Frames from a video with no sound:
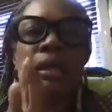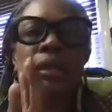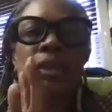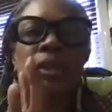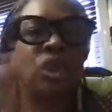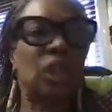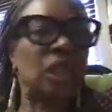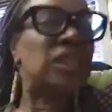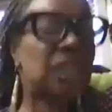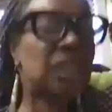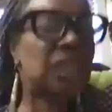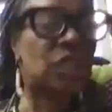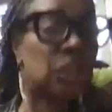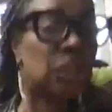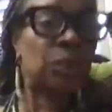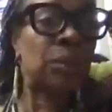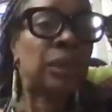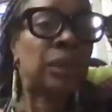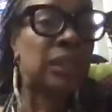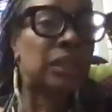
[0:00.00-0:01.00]
Just as
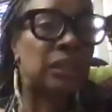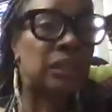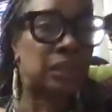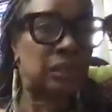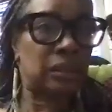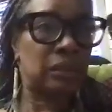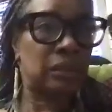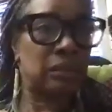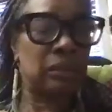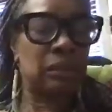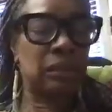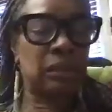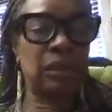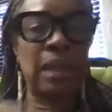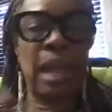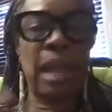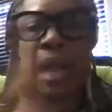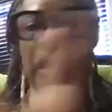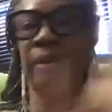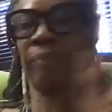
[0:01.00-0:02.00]
students,
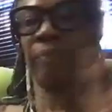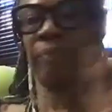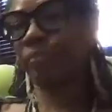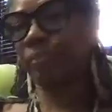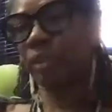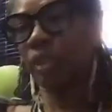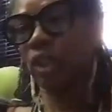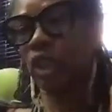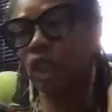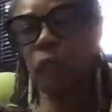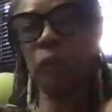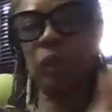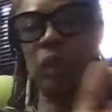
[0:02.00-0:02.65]
just